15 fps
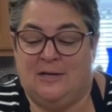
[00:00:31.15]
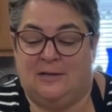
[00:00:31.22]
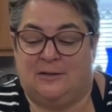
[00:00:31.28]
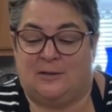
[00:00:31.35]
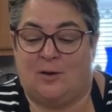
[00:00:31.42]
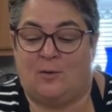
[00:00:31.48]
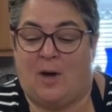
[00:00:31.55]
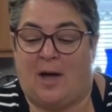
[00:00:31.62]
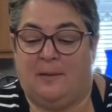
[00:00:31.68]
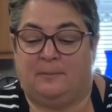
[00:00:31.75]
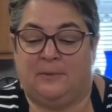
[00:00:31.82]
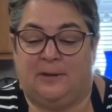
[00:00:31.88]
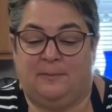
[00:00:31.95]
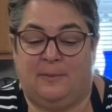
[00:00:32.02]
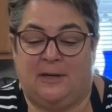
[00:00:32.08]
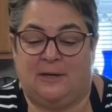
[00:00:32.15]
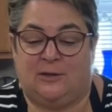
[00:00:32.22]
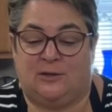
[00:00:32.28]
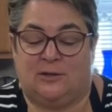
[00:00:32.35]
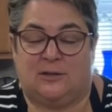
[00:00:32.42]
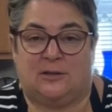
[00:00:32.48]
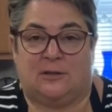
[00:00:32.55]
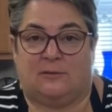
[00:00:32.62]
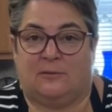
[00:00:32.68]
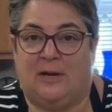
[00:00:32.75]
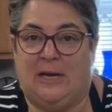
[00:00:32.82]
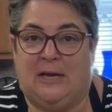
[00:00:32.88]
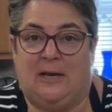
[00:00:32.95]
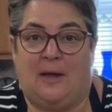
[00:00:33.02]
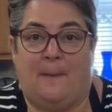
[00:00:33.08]
So I'm going to make just
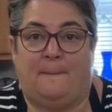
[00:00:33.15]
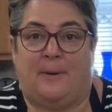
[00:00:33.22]
3,